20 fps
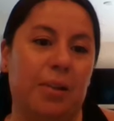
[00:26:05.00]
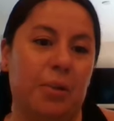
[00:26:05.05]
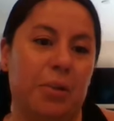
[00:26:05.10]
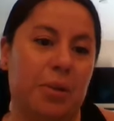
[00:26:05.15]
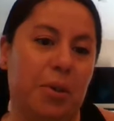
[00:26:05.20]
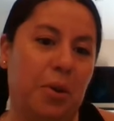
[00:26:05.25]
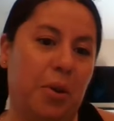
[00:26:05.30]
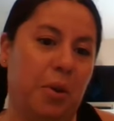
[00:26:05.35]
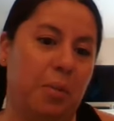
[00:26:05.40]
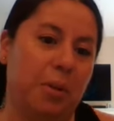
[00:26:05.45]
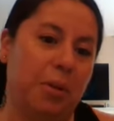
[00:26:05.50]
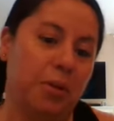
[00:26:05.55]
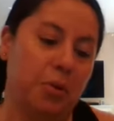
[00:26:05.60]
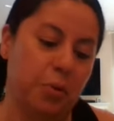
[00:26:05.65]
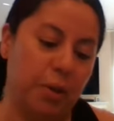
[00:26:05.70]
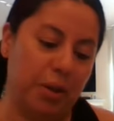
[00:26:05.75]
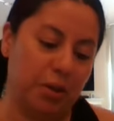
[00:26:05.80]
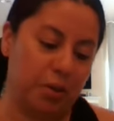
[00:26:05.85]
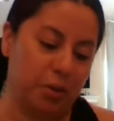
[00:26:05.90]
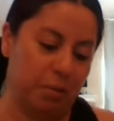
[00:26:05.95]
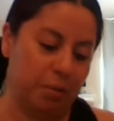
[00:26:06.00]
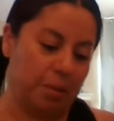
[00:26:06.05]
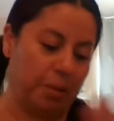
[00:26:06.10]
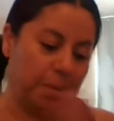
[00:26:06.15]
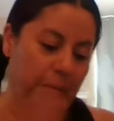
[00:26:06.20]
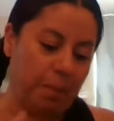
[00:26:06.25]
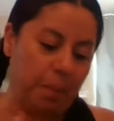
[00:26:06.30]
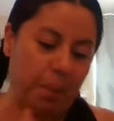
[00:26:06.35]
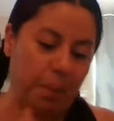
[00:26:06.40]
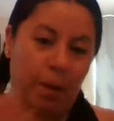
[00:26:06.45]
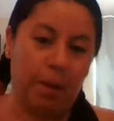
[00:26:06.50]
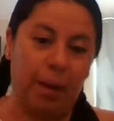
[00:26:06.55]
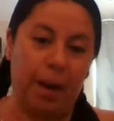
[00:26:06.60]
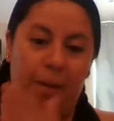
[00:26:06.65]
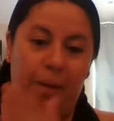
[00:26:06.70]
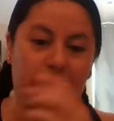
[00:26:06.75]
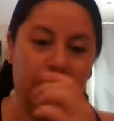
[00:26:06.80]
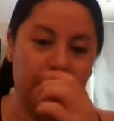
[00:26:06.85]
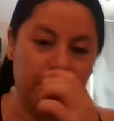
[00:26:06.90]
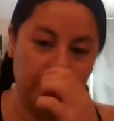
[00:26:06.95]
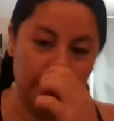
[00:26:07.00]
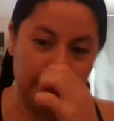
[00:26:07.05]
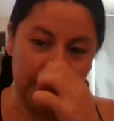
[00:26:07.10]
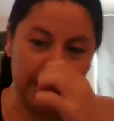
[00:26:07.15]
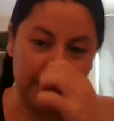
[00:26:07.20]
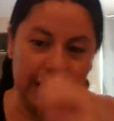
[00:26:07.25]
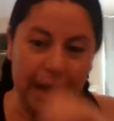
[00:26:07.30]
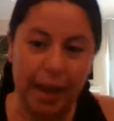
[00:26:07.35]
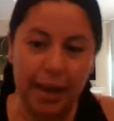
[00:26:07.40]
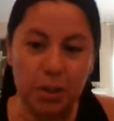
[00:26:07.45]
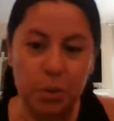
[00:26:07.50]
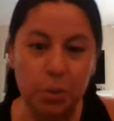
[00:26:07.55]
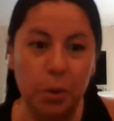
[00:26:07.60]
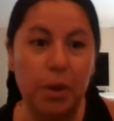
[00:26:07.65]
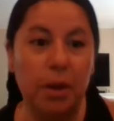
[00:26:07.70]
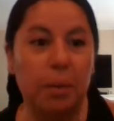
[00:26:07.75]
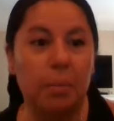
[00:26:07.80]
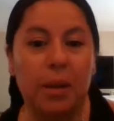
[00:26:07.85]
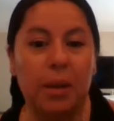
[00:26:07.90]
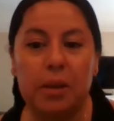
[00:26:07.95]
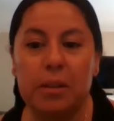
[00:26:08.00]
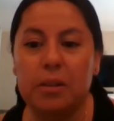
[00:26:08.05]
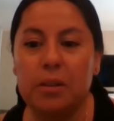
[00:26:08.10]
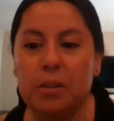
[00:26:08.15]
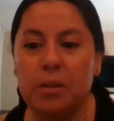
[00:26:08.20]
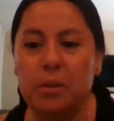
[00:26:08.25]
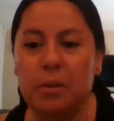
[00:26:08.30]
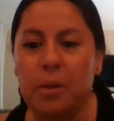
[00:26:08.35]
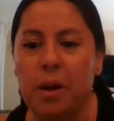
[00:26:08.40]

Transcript: to home in those restrooms. Okay, so this last one I'm gonna do,